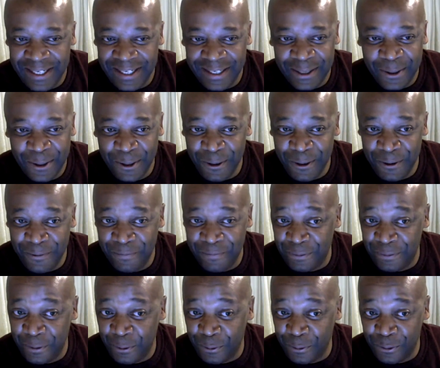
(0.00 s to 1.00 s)
all of
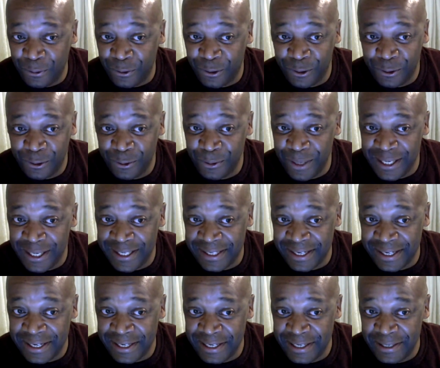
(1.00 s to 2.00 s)
those who are
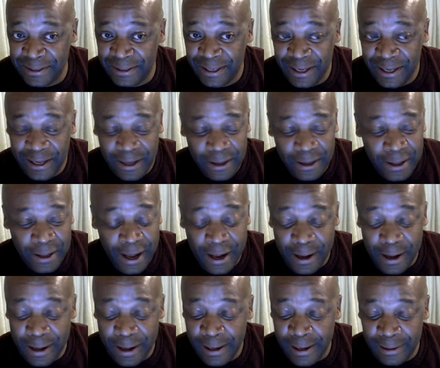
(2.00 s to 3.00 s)
trading
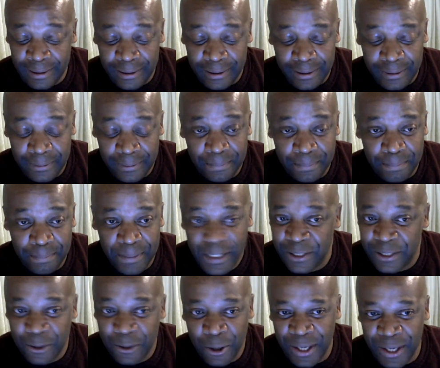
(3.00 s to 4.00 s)

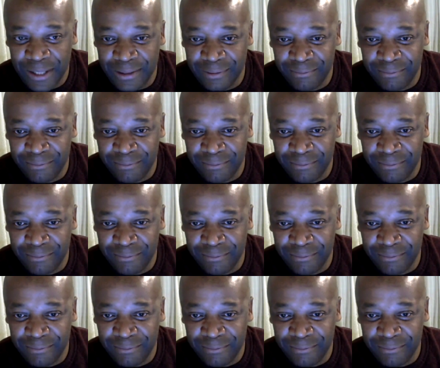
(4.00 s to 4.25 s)
Bitcoin,